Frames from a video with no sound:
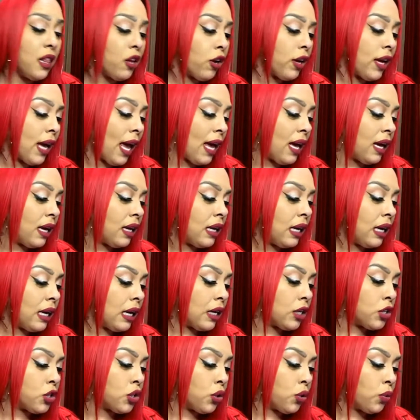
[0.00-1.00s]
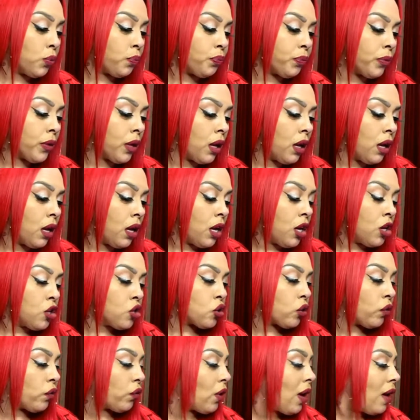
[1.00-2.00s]
their cake and eating it too.
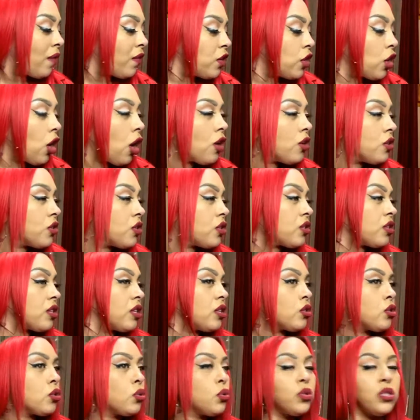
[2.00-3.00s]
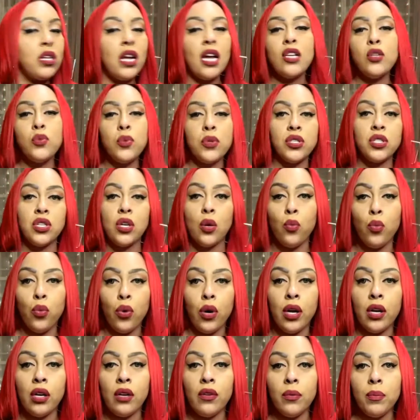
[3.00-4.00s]
So if you have a narcissist who stays with
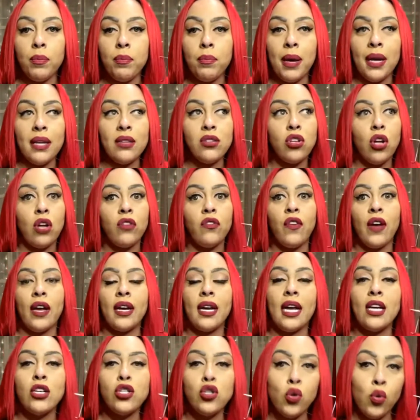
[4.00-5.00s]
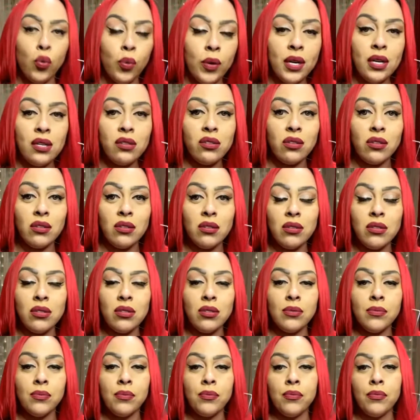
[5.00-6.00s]
someone based on financial
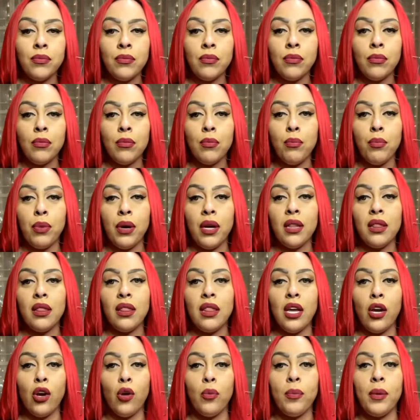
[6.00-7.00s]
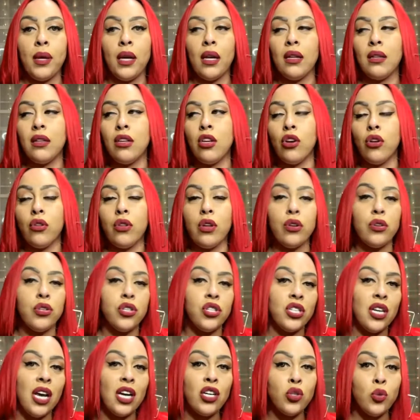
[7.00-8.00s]
reasons, but they're
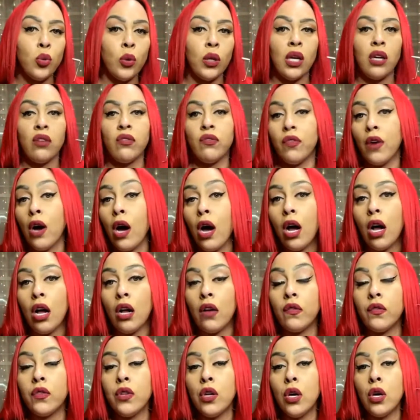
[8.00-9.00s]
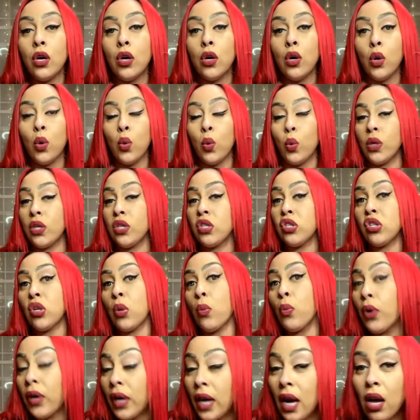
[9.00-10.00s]
sexually involved with
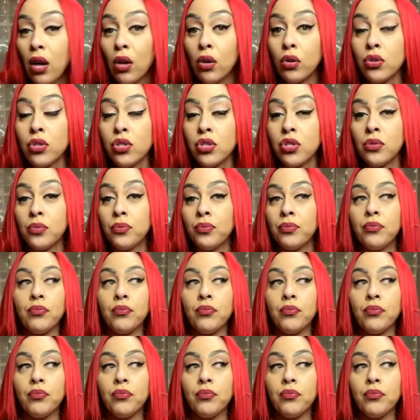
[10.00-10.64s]
someone else,